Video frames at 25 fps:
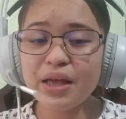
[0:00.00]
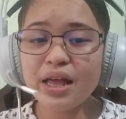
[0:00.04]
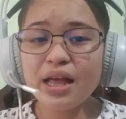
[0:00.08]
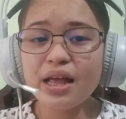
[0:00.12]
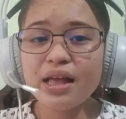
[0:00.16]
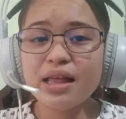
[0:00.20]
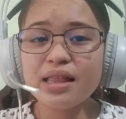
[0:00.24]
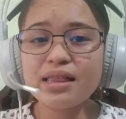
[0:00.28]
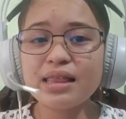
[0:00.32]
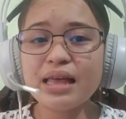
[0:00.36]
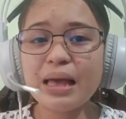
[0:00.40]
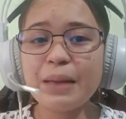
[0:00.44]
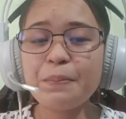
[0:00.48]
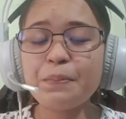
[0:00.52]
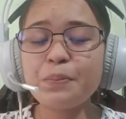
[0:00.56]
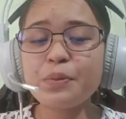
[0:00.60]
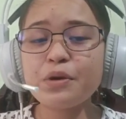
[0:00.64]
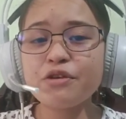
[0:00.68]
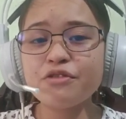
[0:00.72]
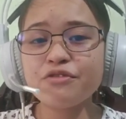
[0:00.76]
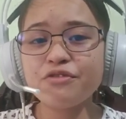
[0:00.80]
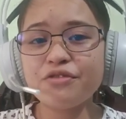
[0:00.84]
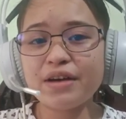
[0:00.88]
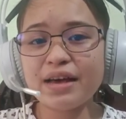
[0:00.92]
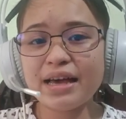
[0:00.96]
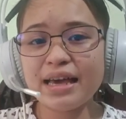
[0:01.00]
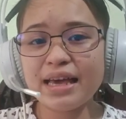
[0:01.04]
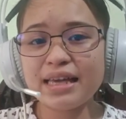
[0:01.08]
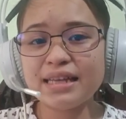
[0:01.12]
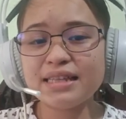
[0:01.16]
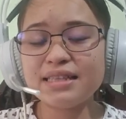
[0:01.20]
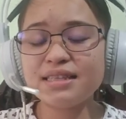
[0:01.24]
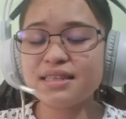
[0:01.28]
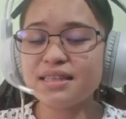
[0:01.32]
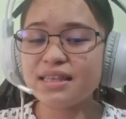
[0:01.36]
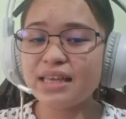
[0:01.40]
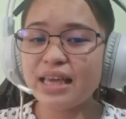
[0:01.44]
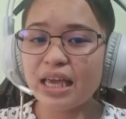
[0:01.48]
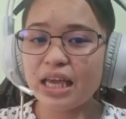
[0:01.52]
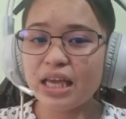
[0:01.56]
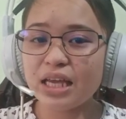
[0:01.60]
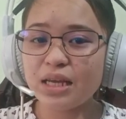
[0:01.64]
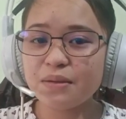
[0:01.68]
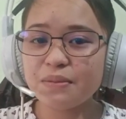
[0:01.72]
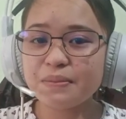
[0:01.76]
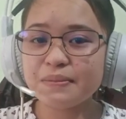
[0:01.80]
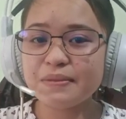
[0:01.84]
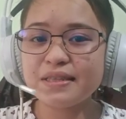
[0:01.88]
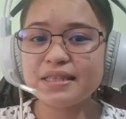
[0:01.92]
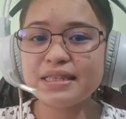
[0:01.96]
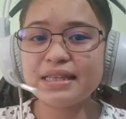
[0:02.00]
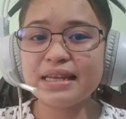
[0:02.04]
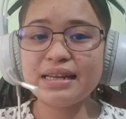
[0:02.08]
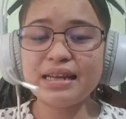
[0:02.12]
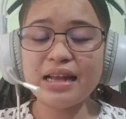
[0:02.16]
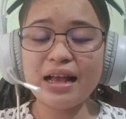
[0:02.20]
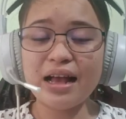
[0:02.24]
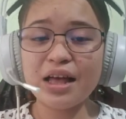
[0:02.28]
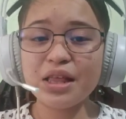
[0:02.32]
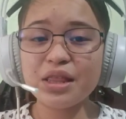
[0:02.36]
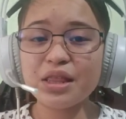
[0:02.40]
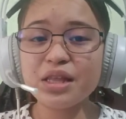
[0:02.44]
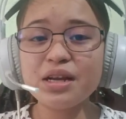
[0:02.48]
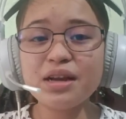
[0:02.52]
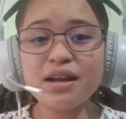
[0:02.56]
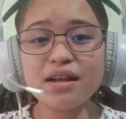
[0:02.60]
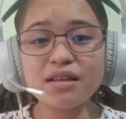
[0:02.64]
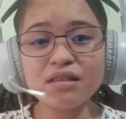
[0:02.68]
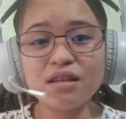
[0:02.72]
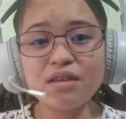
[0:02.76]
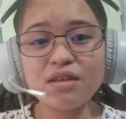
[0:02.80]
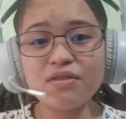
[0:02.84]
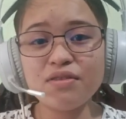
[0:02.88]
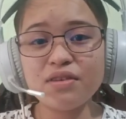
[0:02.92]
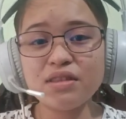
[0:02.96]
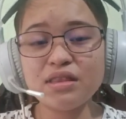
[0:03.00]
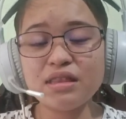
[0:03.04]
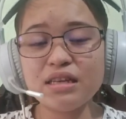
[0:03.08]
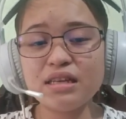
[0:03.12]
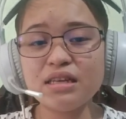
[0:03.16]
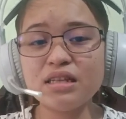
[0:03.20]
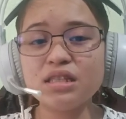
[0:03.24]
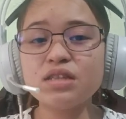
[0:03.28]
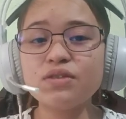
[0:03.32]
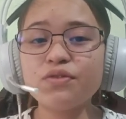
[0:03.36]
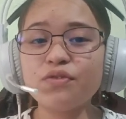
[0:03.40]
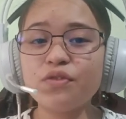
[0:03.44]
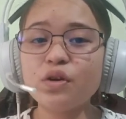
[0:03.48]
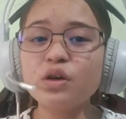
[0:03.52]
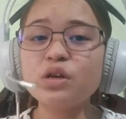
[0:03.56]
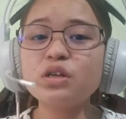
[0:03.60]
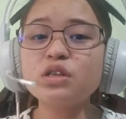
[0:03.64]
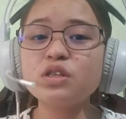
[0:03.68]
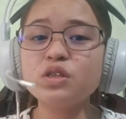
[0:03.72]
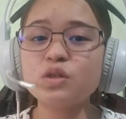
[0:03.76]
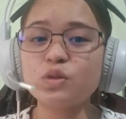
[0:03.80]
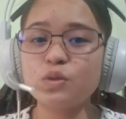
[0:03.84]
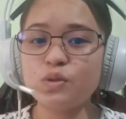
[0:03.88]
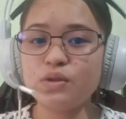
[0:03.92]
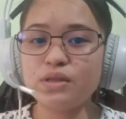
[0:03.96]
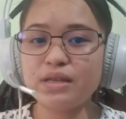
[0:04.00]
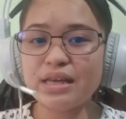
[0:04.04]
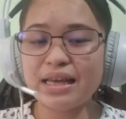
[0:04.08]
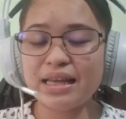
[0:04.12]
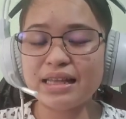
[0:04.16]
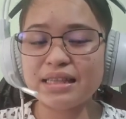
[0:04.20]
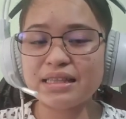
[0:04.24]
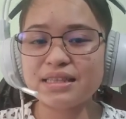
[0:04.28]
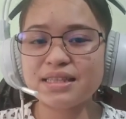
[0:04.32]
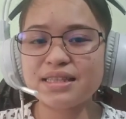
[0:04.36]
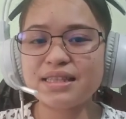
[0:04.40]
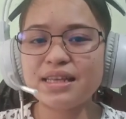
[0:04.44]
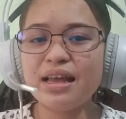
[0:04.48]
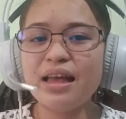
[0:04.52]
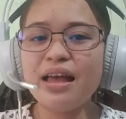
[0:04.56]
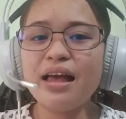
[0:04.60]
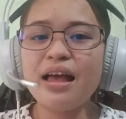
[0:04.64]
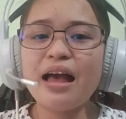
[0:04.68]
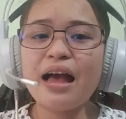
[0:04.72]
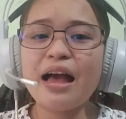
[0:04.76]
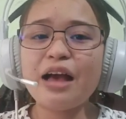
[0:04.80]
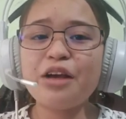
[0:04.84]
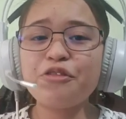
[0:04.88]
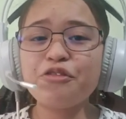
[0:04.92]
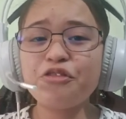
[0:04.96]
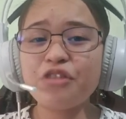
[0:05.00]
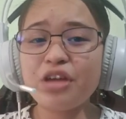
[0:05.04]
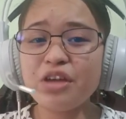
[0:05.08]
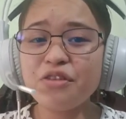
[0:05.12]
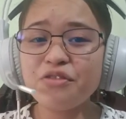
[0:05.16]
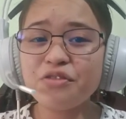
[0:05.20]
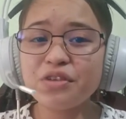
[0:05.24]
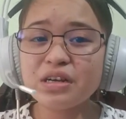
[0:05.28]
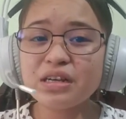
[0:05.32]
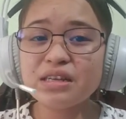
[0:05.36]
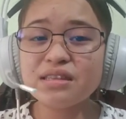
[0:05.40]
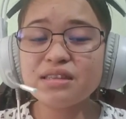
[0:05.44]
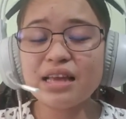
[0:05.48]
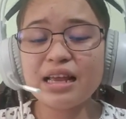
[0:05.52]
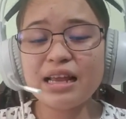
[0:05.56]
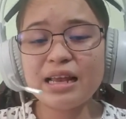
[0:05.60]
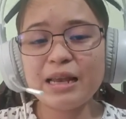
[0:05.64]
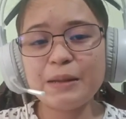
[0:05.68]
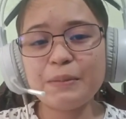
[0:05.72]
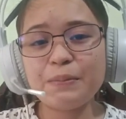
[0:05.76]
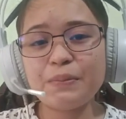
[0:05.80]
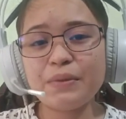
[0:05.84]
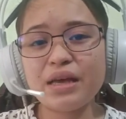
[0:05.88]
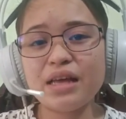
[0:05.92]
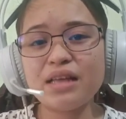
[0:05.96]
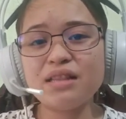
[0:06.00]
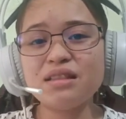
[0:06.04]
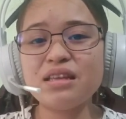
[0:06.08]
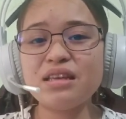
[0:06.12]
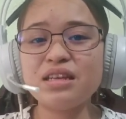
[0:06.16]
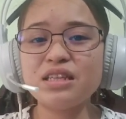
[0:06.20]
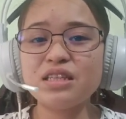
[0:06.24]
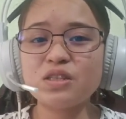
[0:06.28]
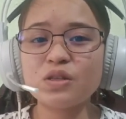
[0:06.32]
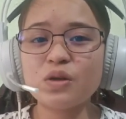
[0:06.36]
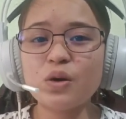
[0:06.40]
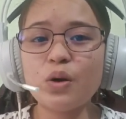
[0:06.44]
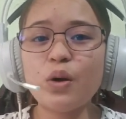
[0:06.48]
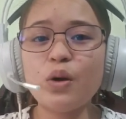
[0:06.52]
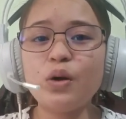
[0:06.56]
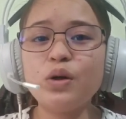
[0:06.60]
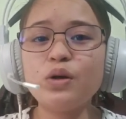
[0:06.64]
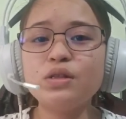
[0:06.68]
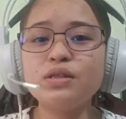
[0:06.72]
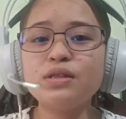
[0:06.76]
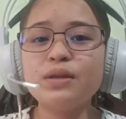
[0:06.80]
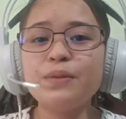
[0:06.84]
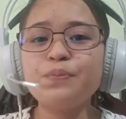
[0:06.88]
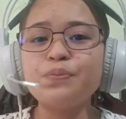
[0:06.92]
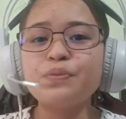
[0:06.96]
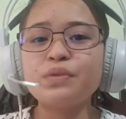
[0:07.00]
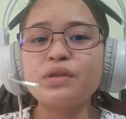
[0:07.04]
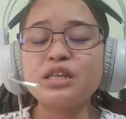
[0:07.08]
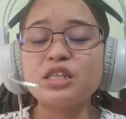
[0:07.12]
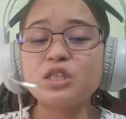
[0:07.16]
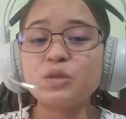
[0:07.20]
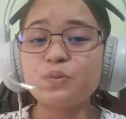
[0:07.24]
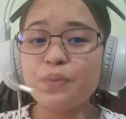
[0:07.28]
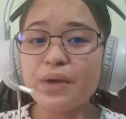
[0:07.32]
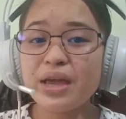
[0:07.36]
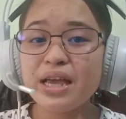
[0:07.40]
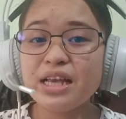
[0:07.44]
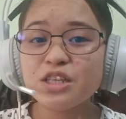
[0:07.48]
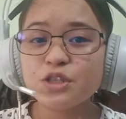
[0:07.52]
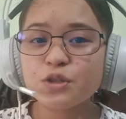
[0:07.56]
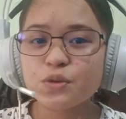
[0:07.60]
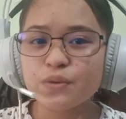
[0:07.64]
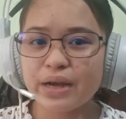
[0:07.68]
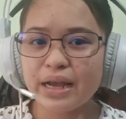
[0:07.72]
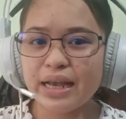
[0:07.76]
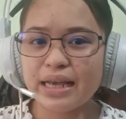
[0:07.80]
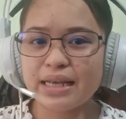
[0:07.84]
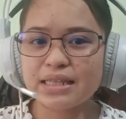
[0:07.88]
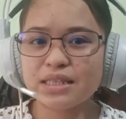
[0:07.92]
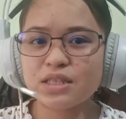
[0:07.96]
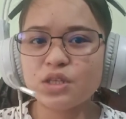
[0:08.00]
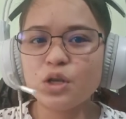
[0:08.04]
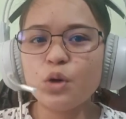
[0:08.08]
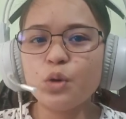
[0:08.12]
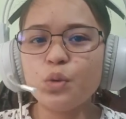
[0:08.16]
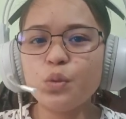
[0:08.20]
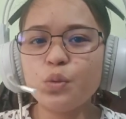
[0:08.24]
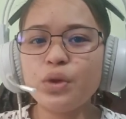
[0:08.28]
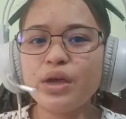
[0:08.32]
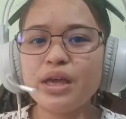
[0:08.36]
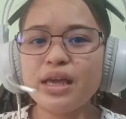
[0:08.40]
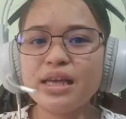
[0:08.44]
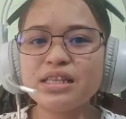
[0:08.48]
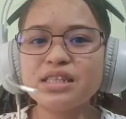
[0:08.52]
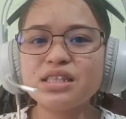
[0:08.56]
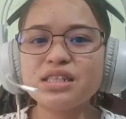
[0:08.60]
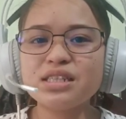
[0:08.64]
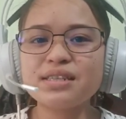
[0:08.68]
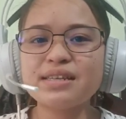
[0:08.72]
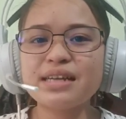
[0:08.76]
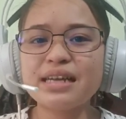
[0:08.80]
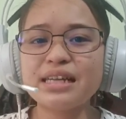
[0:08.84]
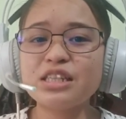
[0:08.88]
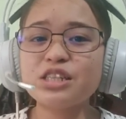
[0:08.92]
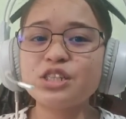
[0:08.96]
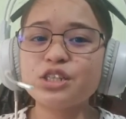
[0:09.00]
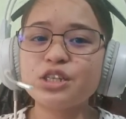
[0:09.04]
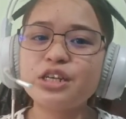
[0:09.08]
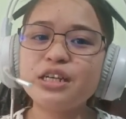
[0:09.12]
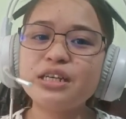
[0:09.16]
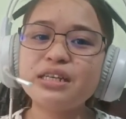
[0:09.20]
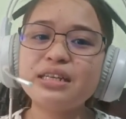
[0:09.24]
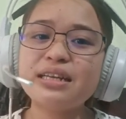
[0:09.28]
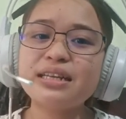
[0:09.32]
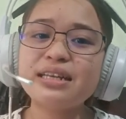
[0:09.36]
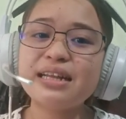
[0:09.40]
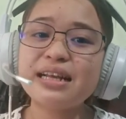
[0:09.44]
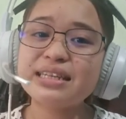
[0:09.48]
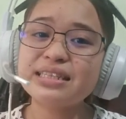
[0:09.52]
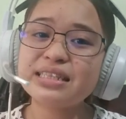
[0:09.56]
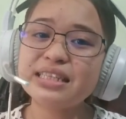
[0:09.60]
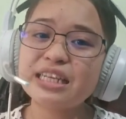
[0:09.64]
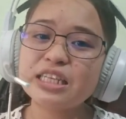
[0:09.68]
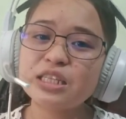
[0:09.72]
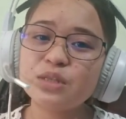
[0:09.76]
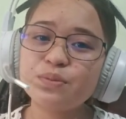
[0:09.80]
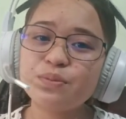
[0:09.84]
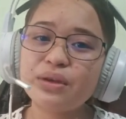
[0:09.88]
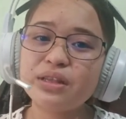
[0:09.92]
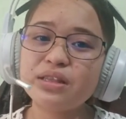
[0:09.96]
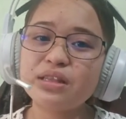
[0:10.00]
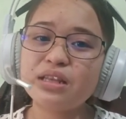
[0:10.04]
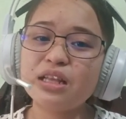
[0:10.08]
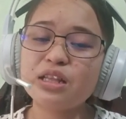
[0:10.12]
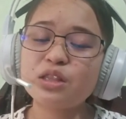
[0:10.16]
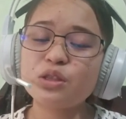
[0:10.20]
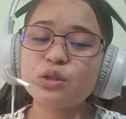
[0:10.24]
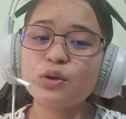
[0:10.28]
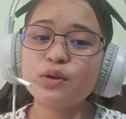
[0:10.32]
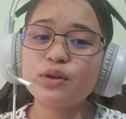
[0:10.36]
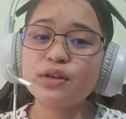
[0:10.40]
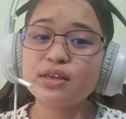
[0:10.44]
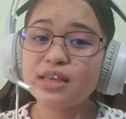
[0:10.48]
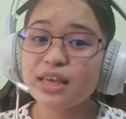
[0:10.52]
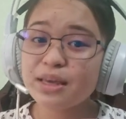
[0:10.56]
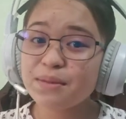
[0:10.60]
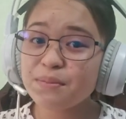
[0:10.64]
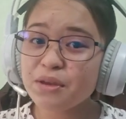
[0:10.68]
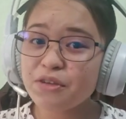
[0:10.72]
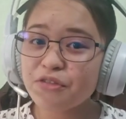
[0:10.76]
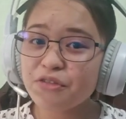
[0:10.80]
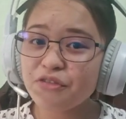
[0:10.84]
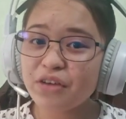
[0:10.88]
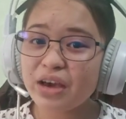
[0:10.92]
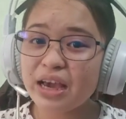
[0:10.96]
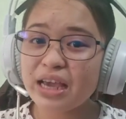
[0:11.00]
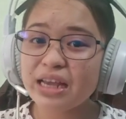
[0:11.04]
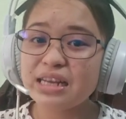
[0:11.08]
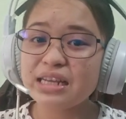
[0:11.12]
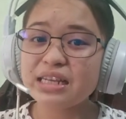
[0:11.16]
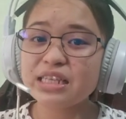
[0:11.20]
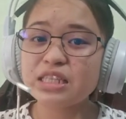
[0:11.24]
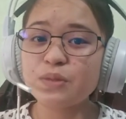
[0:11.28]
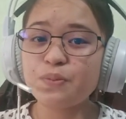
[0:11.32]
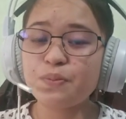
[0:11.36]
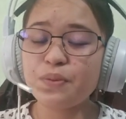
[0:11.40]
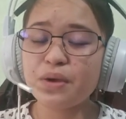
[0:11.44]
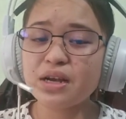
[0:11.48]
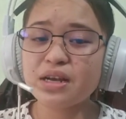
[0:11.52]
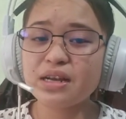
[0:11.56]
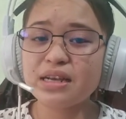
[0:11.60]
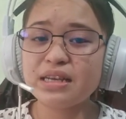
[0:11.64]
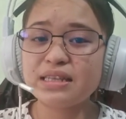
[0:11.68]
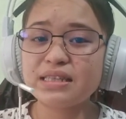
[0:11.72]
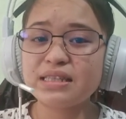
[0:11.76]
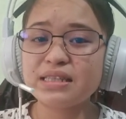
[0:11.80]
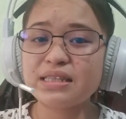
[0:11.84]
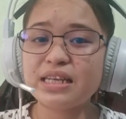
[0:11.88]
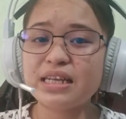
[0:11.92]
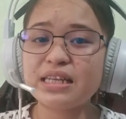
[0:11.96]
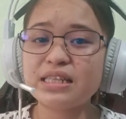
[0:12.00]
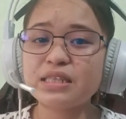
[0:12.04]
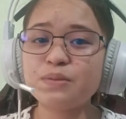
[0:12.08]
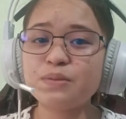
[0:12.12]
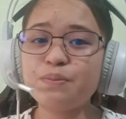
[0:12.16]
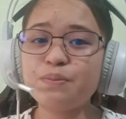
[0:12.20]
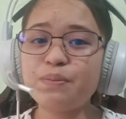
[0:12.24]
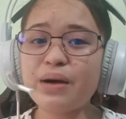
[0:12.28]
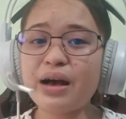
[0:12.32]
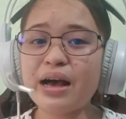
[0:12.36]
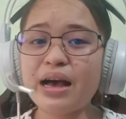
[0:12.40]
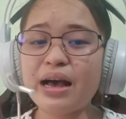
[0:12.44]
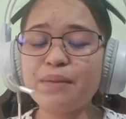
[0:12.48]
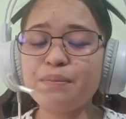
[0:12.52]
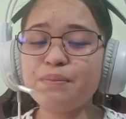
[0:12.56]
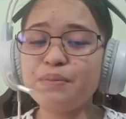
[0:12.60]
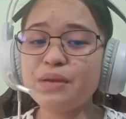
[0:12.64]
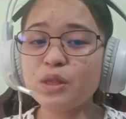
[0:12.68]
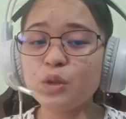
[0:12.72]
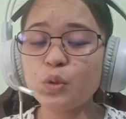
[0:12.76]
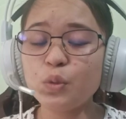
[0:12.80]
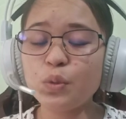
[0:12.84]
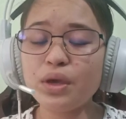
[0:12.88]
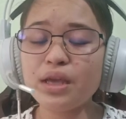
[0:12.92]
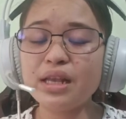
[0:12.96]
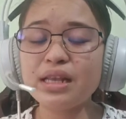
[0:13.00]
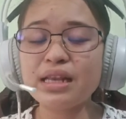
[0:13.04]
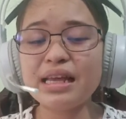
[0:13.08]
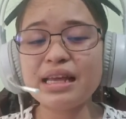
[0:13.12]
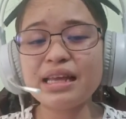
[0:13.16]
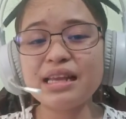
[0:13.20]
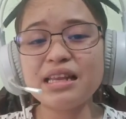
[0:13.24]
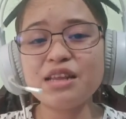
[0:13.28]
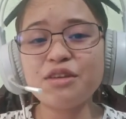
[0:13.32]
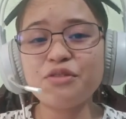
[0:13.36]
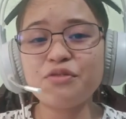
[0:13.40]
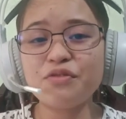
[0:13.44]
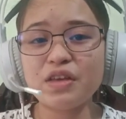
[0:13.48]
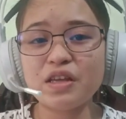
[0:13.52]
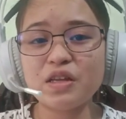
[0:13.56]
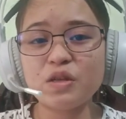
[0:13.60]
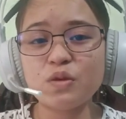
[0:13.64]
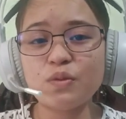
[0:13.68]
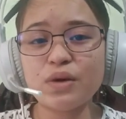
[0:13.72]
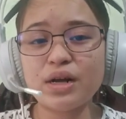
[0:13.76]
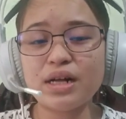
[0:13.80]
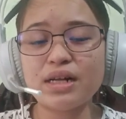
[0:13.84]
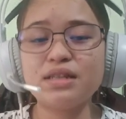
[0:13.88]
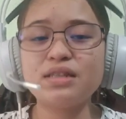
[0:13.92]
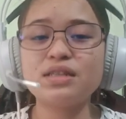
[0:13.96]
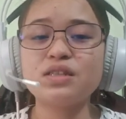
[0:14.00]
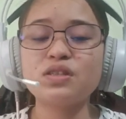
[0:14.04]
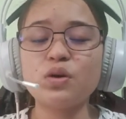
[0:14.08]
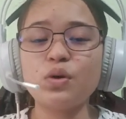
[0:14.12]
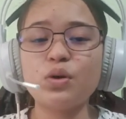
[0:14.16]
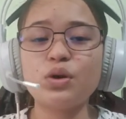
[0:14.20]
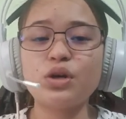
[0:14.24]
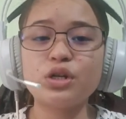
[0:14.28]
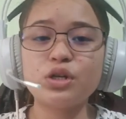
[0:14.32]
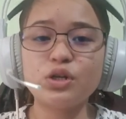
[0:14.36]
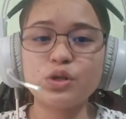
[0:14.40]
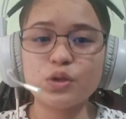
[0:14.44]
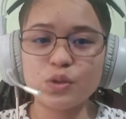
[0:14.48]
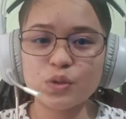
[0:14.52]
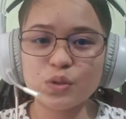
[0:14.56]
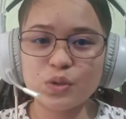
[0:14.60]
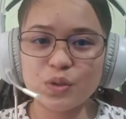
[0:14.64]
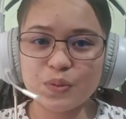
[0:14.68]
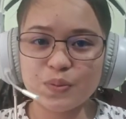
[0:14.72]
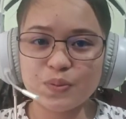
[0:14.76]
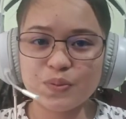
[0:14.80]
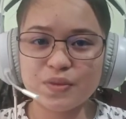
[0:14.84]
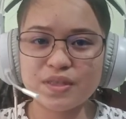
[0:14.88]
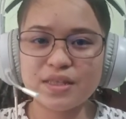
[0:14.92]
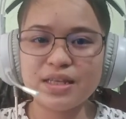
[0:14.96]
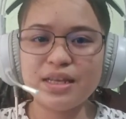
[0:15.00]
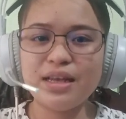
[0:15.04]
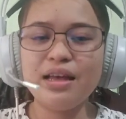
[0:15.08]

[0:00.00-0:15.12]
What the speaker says: that provides games and other activities for students. A favorite element is called Space Race, which can turn an assessment into gamified experiences between individuals or groups.